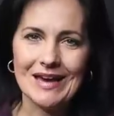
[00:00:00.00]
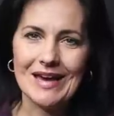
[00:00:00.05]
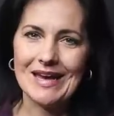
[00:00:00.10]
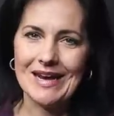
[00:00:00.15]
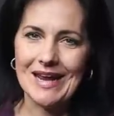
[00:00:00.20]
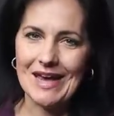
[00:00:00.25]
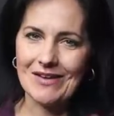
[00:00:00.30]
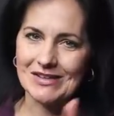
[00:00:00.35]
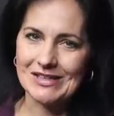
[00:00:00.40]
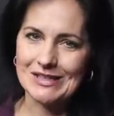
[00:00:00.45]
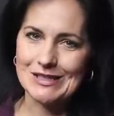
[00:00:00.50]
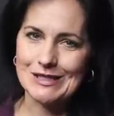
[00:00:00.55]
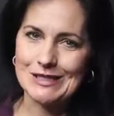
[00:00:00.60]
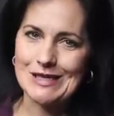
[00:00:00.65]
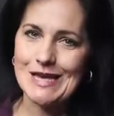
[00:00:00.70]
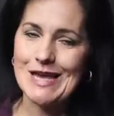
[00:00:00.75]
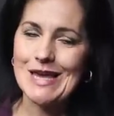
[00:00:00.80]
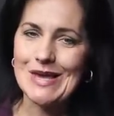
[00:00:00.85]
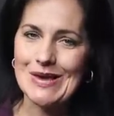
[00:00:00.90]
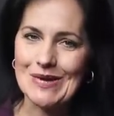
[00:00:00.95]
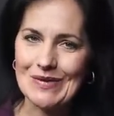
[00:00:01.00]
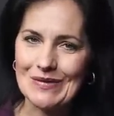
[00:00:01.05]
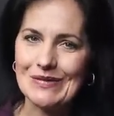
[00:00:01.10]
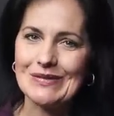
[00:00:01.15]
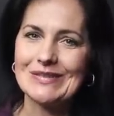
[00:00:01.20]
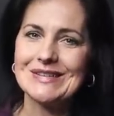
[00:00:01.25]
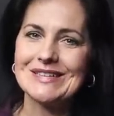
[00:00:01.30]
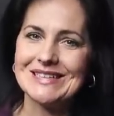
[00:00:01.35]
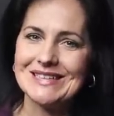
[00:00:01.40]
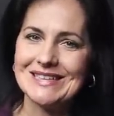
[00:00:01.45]
And I will see
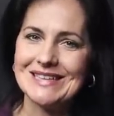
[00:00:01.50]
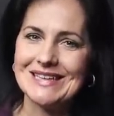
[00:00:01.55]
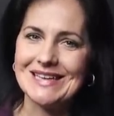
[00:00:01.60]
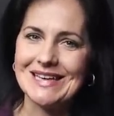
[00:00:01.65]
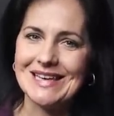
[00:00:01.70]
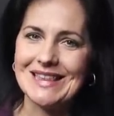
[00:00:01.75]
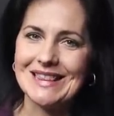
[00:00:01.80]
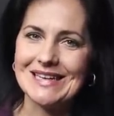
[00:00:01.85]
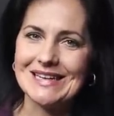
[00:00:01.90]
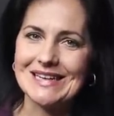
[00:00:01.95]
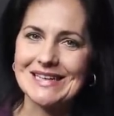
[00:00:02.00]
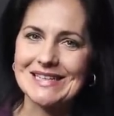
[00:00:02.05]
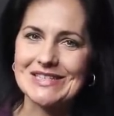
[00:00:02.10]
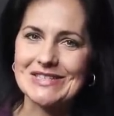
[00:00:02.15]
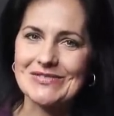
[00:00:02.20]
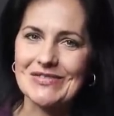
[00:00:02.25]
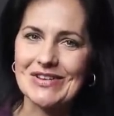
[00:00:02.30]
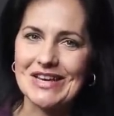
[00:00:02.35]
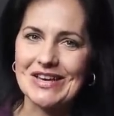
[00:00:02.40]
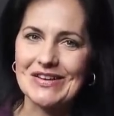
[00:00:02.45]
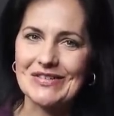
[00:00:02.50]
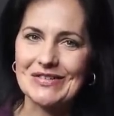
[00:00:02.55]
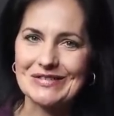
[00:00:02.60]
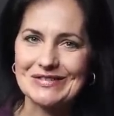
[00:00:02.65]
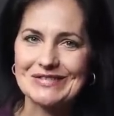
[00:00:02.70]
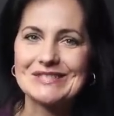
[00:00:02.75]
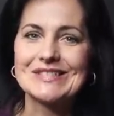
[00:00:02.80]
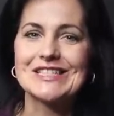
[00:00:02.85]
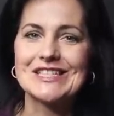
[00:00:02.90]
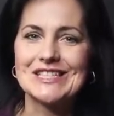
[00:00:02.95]
you in the next video.
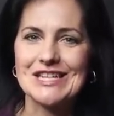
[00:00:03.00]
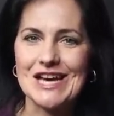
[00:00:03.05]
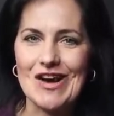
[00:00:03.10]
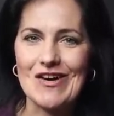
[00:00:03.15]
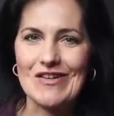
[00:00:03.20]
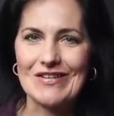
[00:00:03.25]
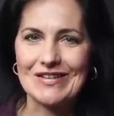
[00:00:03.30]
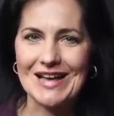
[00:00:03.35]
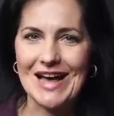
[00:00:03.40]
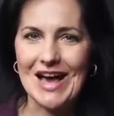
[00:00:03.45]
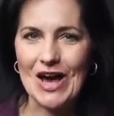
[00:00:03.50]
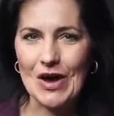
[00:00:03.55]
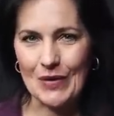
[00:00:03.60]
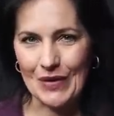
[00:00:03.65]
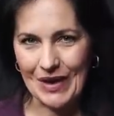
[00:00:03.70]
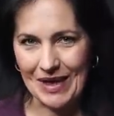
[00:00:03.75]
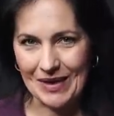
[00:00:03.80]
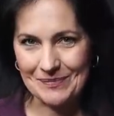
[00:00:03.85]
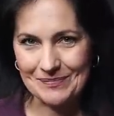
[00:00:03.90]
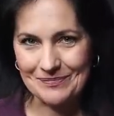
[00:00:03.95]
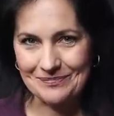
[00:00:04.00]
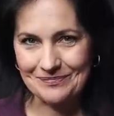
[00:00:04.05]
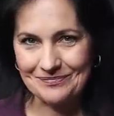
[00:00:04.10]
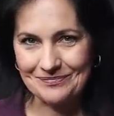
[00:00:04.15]
Ciao, ahoy.